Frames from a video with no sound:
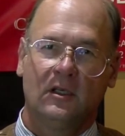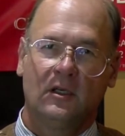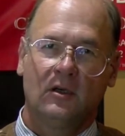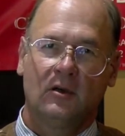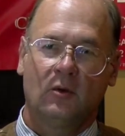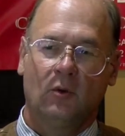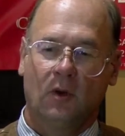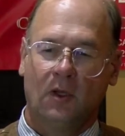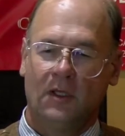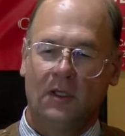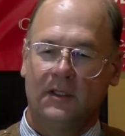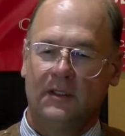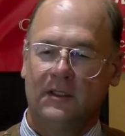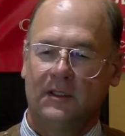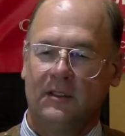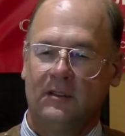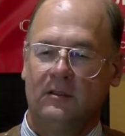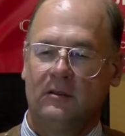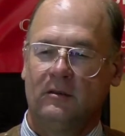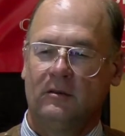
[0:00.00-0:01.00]

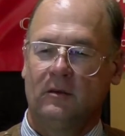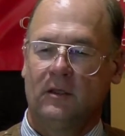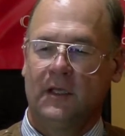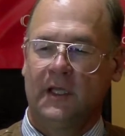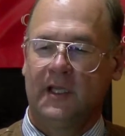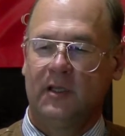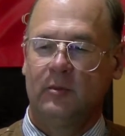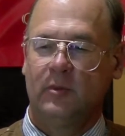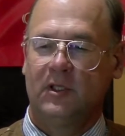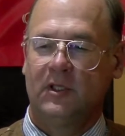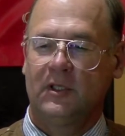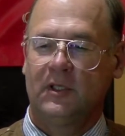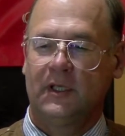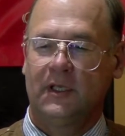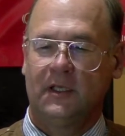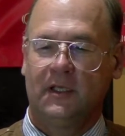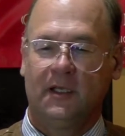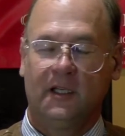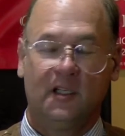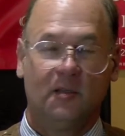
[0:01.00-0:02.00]
quality, reliability,
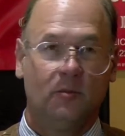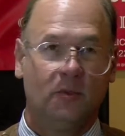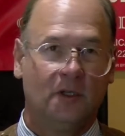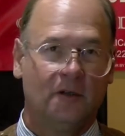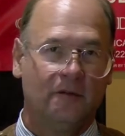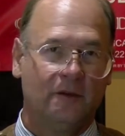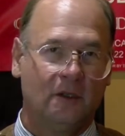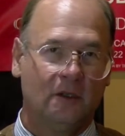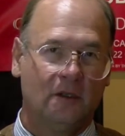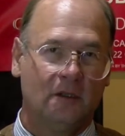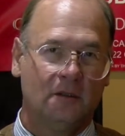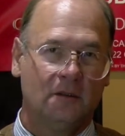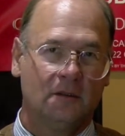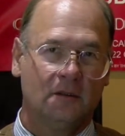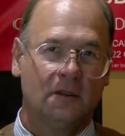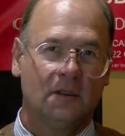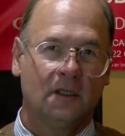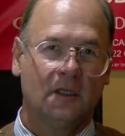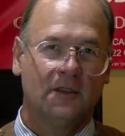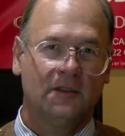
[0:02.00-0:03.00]
and above all,
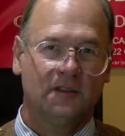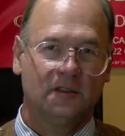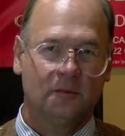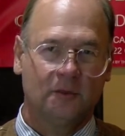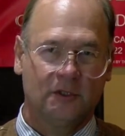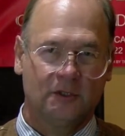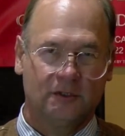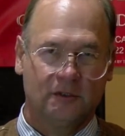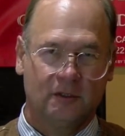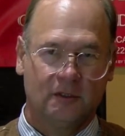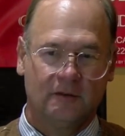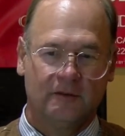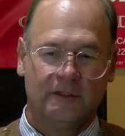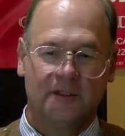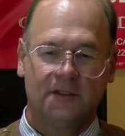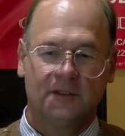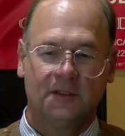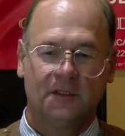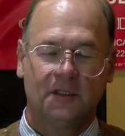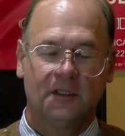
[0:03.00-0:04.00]
customer
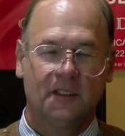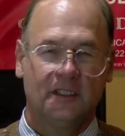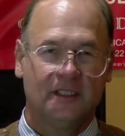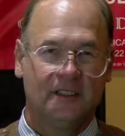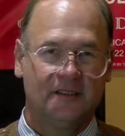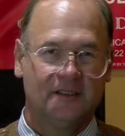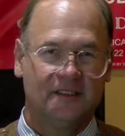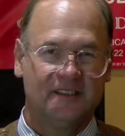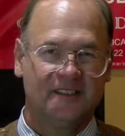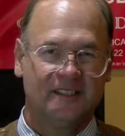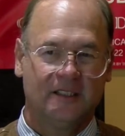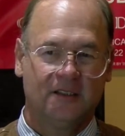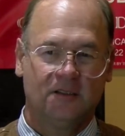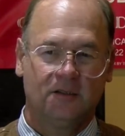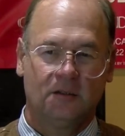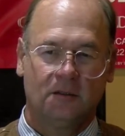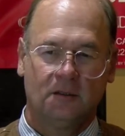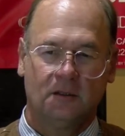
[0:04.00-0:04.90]
service is essential.